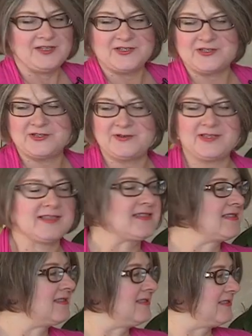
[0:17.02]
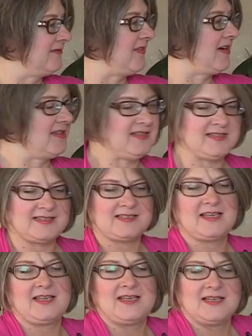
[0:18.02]
to this device.
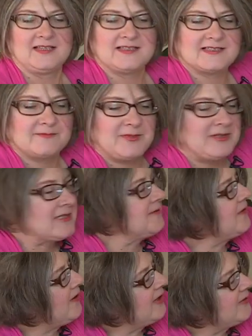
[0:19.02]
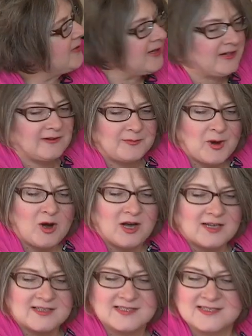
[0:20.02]
It's a piece of hardware, a
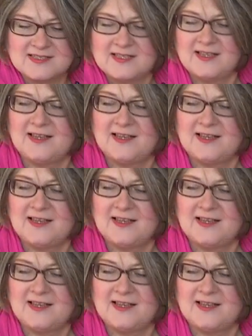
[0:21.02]
box,